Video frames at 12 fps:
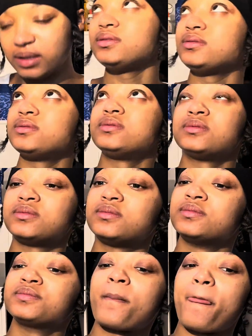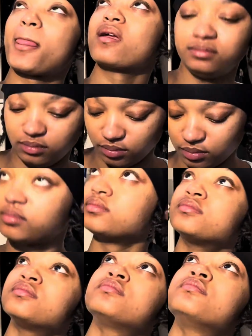with just trying different
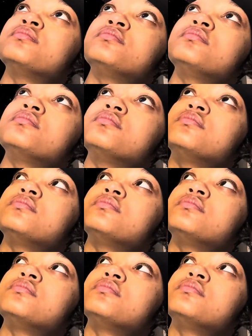things.